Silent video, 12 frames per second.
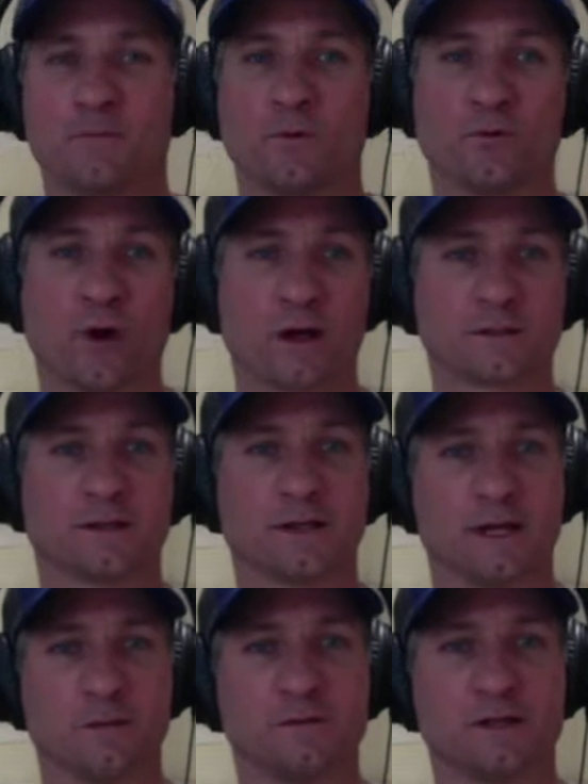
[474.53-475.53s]
Ross
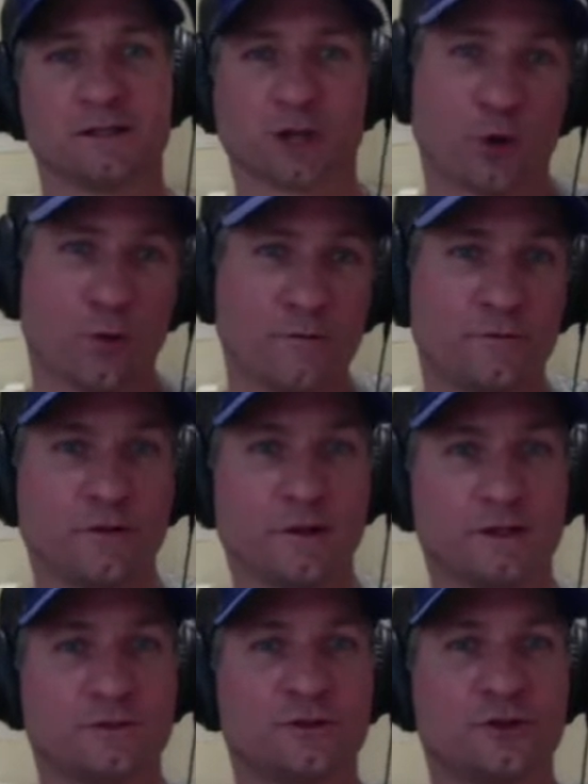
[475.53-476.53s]
claims, is
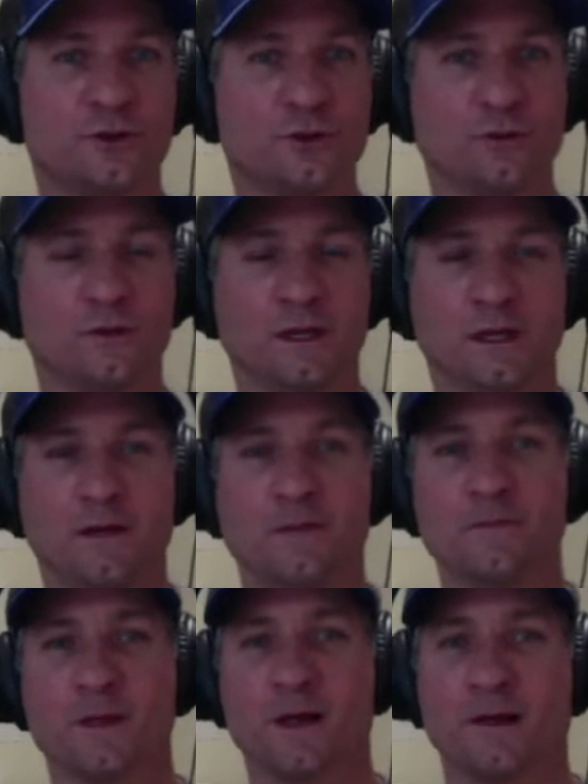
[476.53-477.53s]
equivalent to the
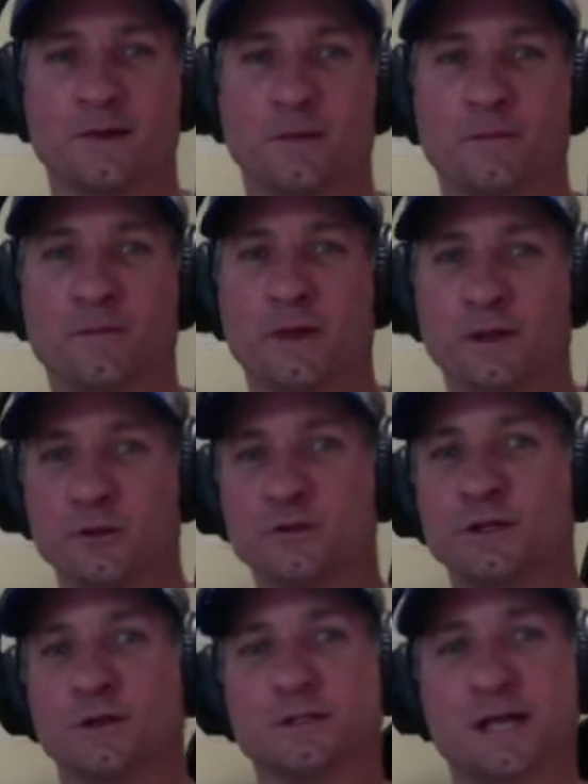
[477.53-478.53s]

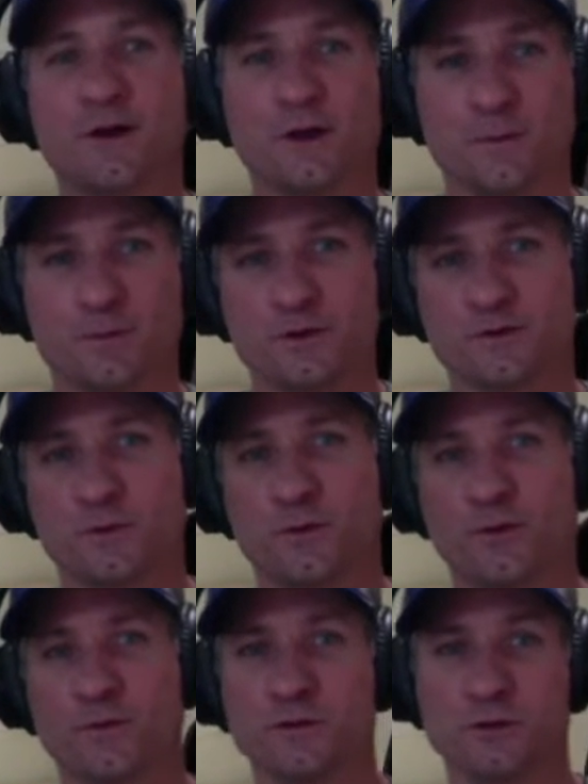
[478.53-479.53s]
utilitarian
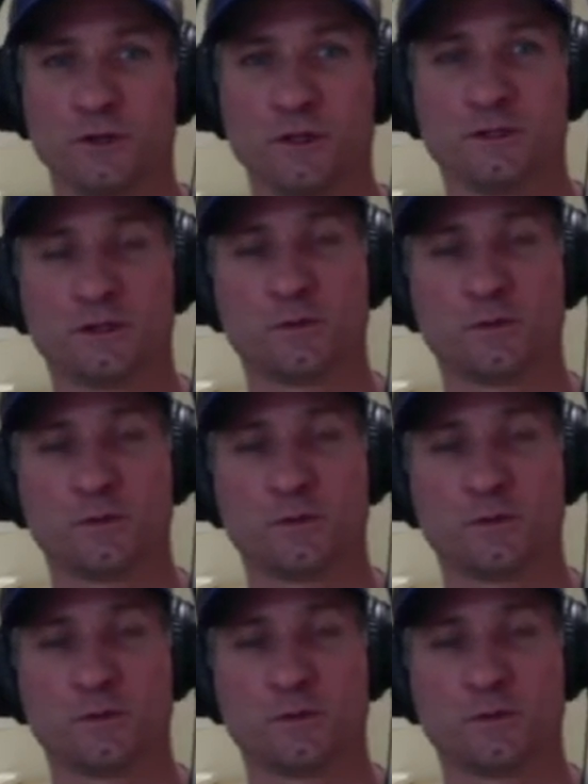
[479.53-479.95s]
principle, the duty to